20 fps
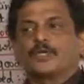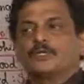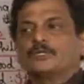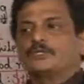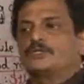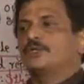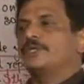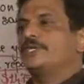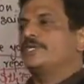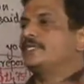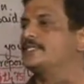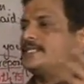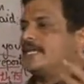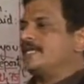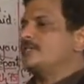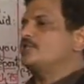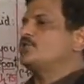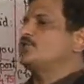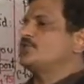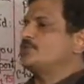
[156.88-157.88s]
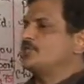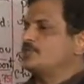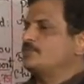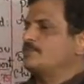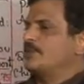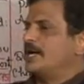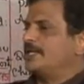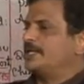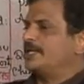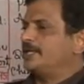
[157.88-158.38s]
So he says to his
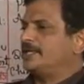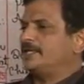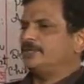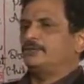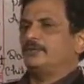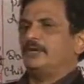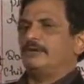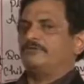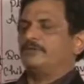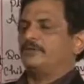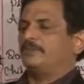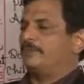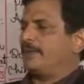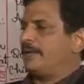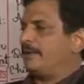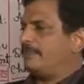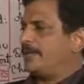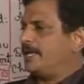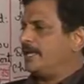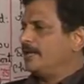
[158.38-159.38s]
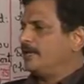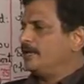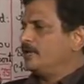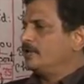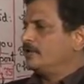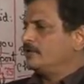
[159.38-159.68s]
mother, you have to pay me